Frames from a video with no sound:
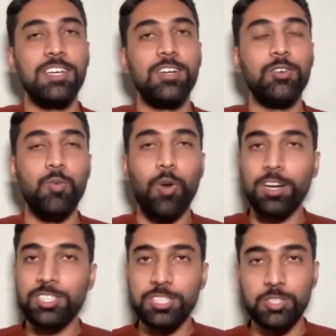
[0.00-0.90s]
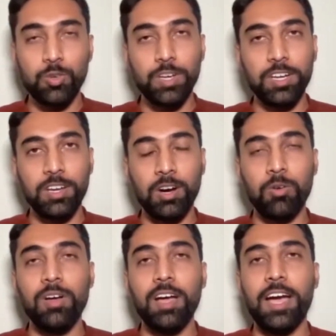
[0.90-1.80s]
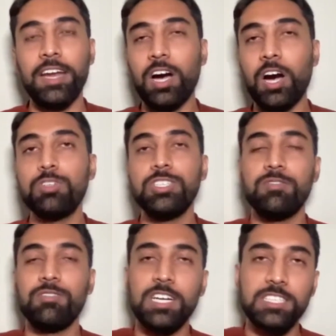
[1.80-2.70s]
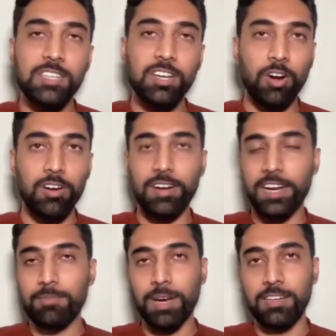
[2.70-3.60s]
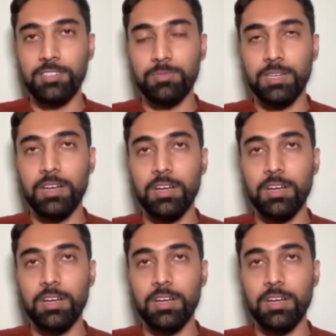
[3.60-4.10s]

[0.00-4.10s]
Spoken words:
to what she's doing now and how she works in the contract management.